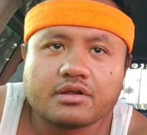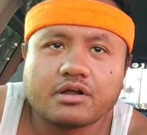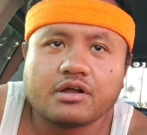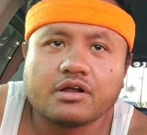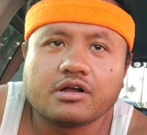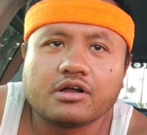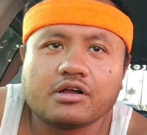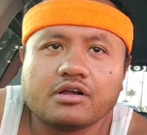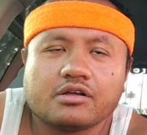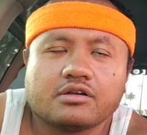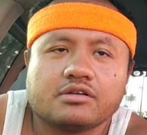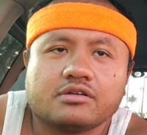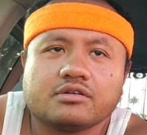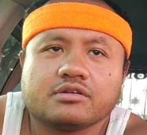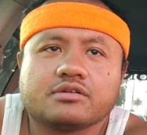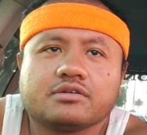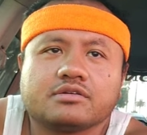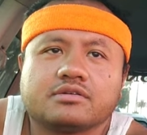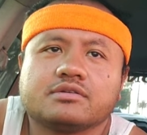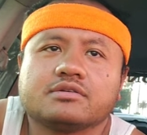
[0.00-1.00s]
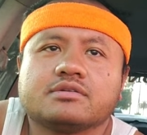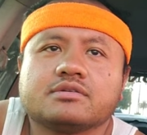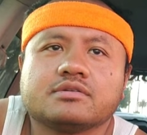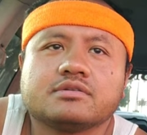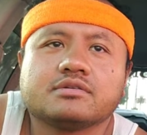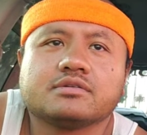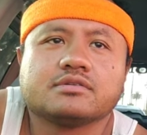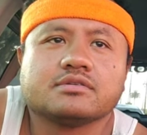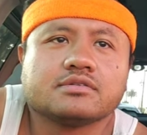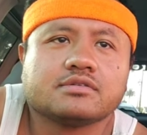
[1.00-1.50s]
Uh,
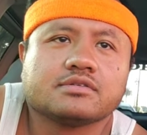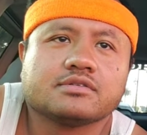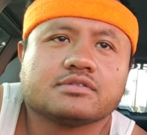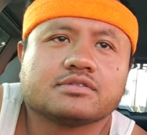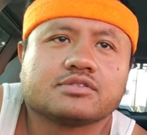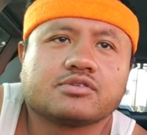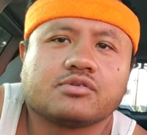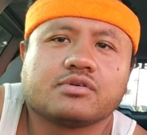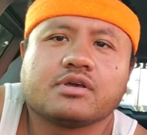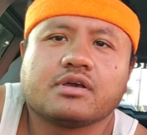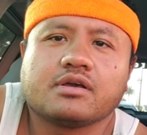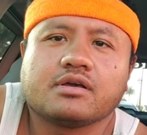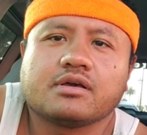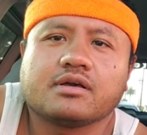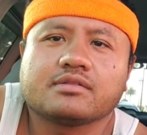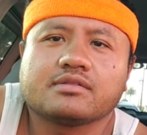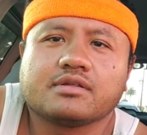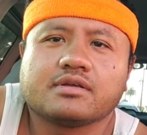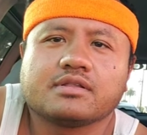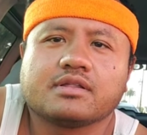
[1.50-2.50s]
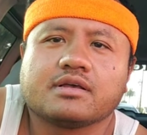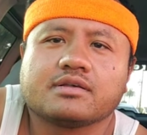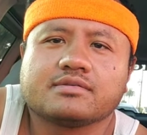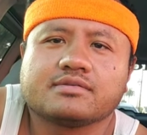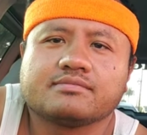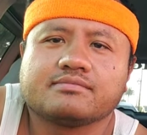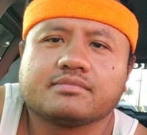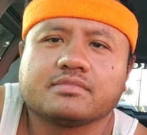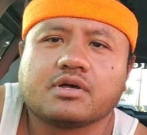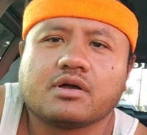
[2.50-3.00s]
so yeah, I think
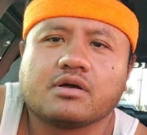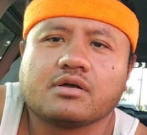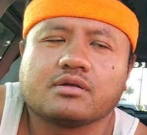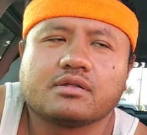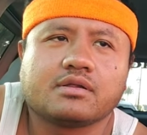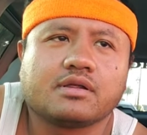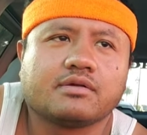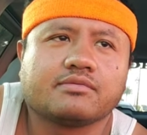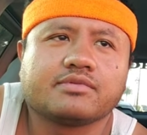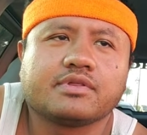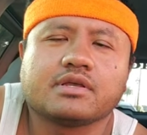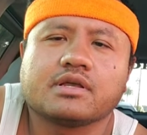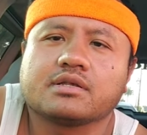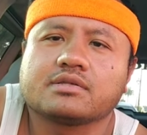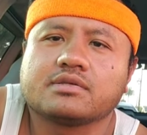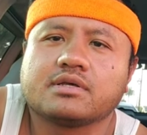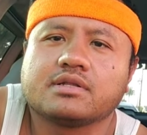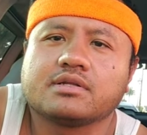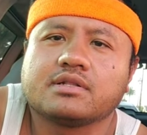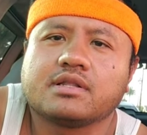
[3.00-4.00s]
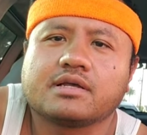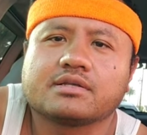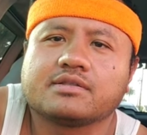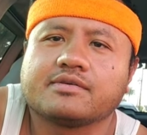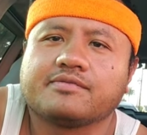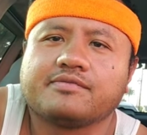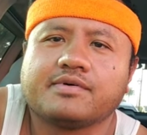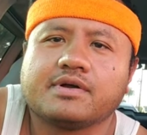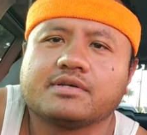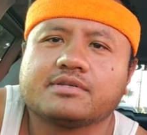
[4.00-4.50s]
that's everything I said is like
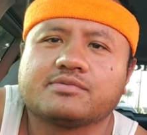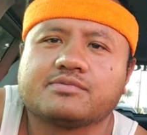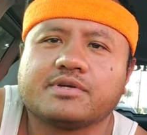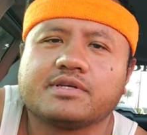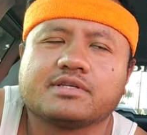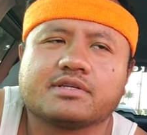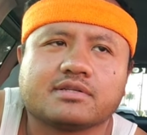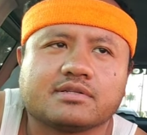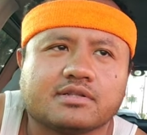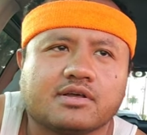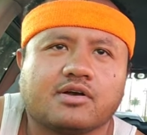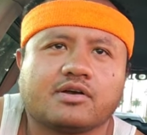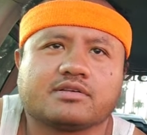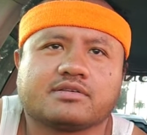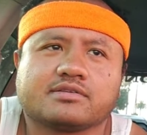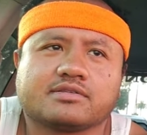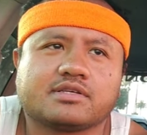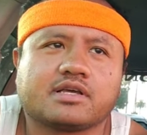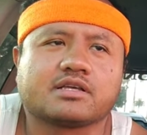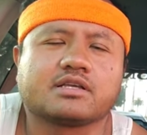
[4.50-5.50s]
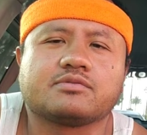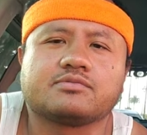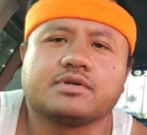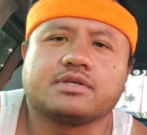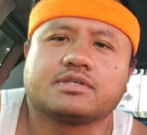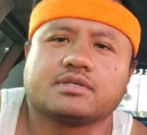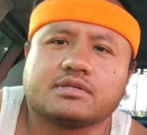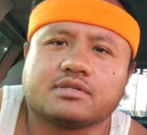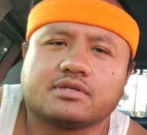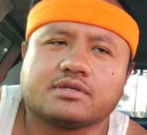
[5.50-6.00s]
the first reason. All right, second
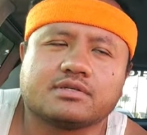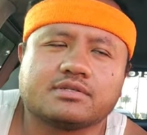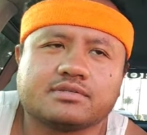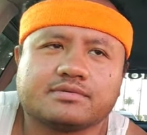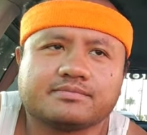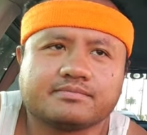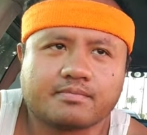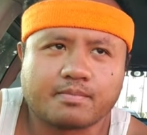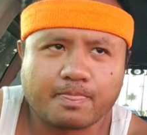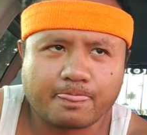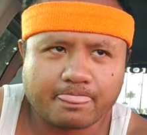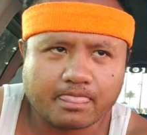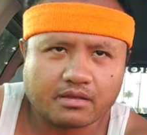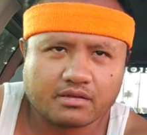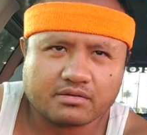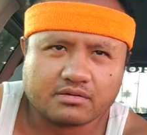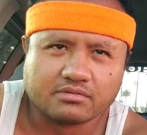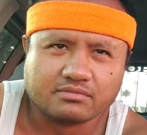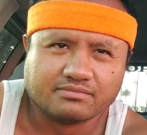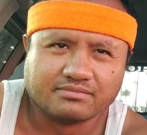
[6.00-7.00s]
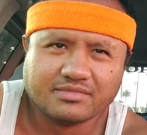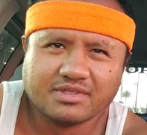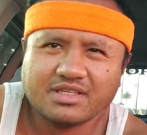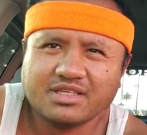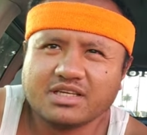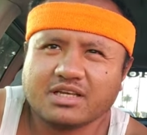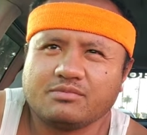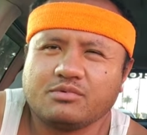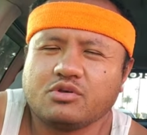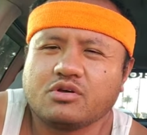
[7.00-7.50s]
reason is
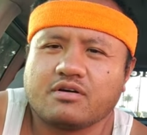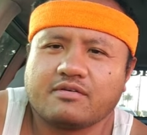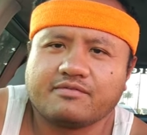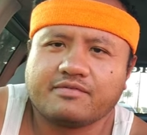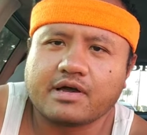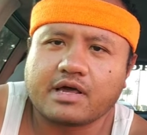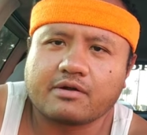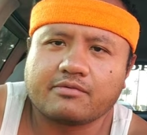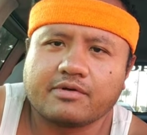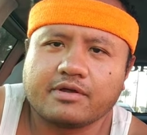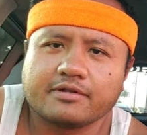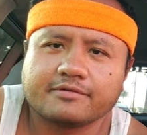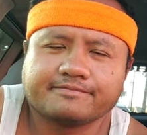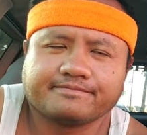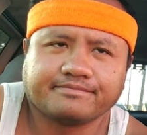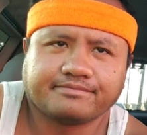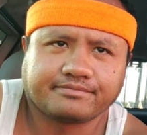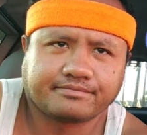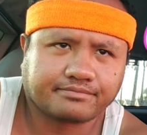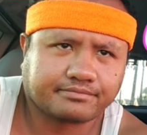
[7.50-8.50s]
if you're a veteran,